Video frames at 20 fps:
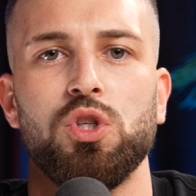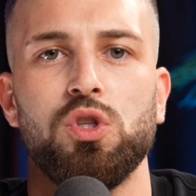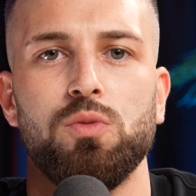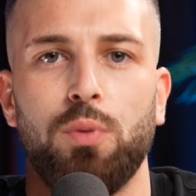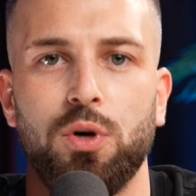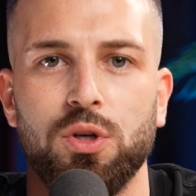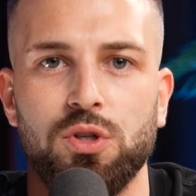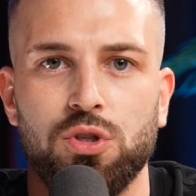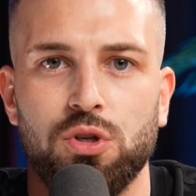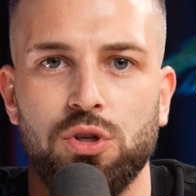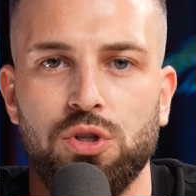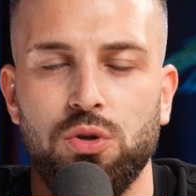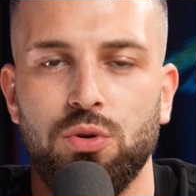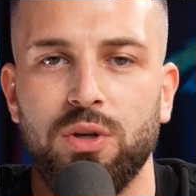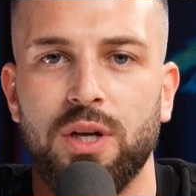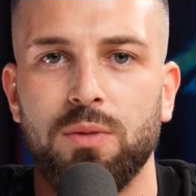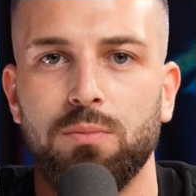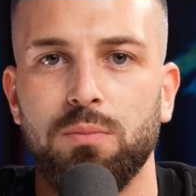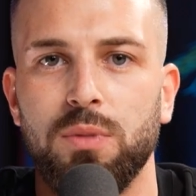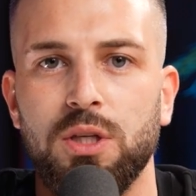sponsors you.
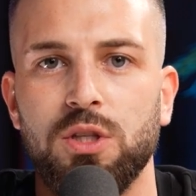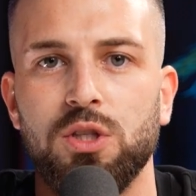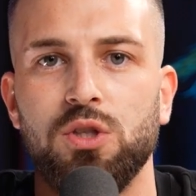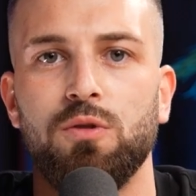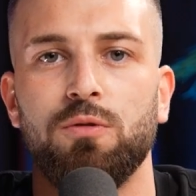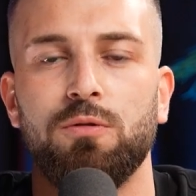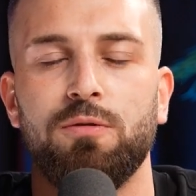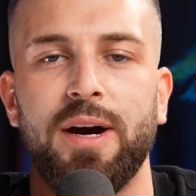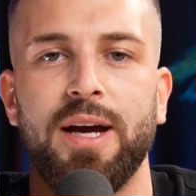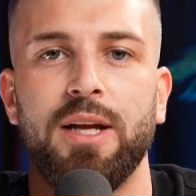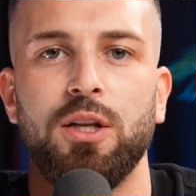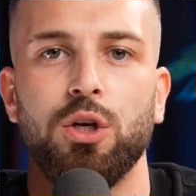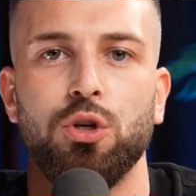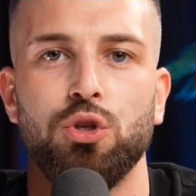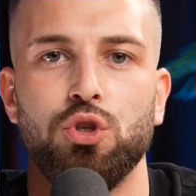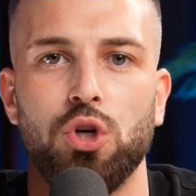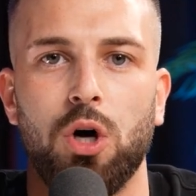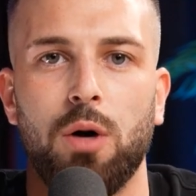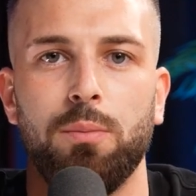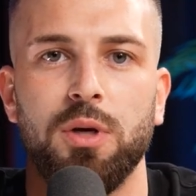That means you find a
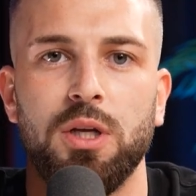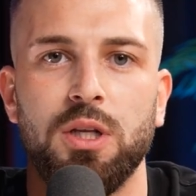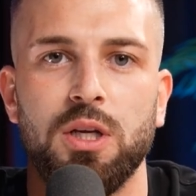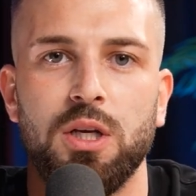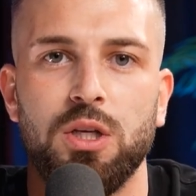job in the